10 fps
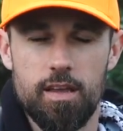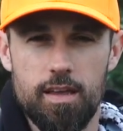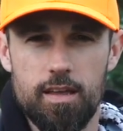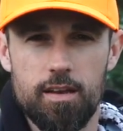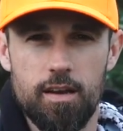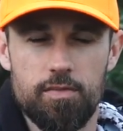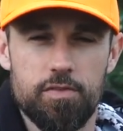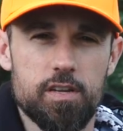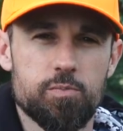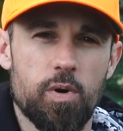and
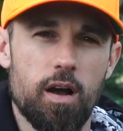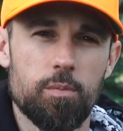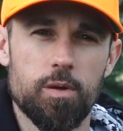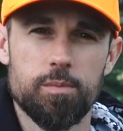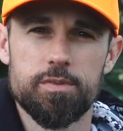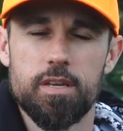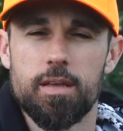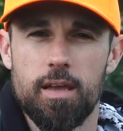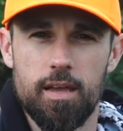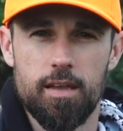fix problems
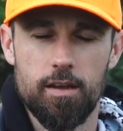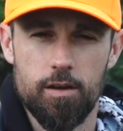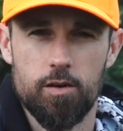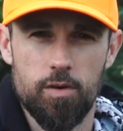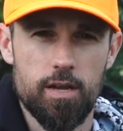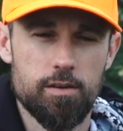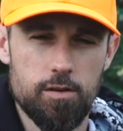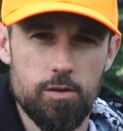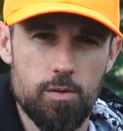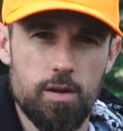and create
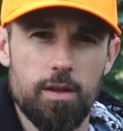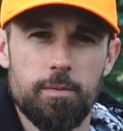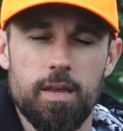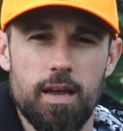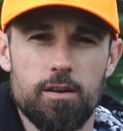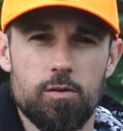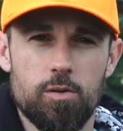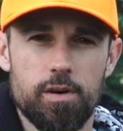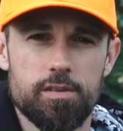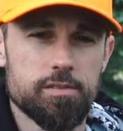new
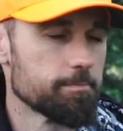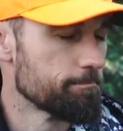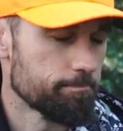categories,